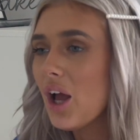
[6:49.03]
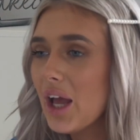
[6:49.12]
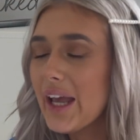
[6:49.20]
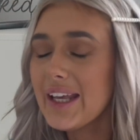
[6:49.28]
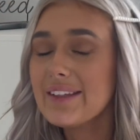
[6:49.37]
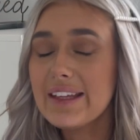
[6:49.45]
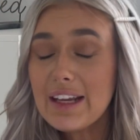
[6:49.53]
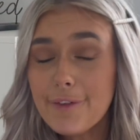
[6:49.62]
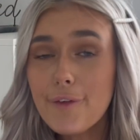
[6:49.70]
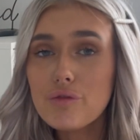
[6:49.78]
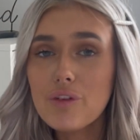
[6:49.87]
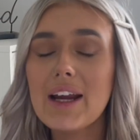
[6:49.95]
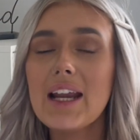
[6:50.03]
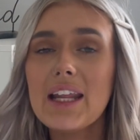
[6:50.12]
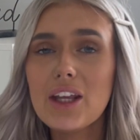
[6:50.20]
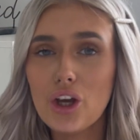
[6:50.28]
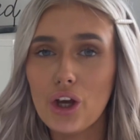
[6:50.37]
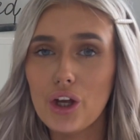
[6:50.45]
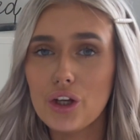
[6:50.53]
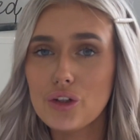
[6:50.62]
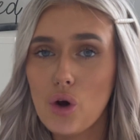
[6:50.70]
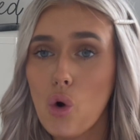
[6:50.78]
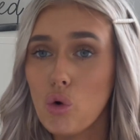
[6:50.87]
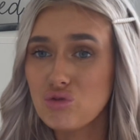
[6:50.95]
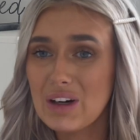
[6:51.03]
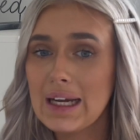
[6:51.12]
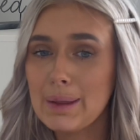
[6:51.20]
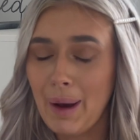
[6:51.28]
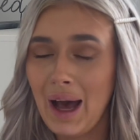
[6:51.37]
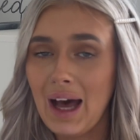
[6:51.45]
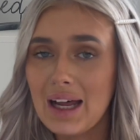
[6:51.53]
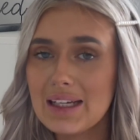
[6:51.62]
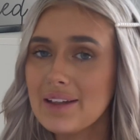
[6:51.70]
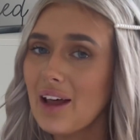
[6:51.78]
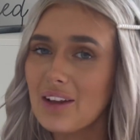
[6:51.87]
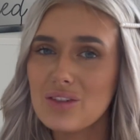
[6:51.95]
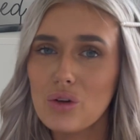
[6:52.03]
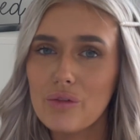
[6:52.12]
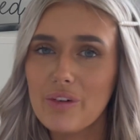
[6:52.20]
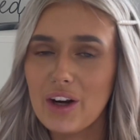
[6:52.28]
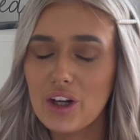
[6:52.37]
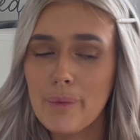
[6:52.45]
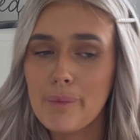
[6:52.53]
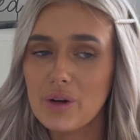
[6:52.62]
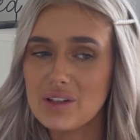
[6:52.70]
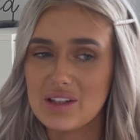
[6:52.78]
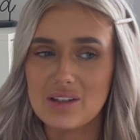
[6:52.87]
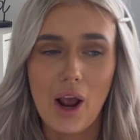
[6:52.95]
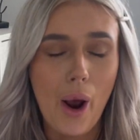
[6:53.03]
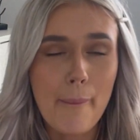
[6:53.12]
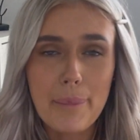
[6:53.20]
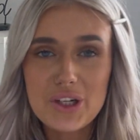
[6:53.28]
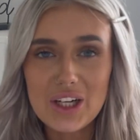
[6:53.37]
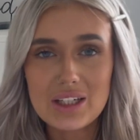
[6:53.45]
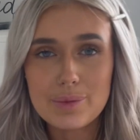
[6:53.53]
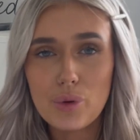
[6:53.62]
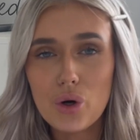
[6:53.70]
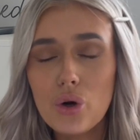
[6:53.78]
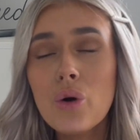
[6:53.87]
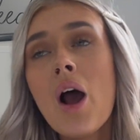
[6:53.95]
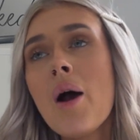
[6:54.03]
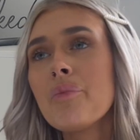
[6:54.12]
He's either really good or really bad. And that's not very good because it's like unpredictable.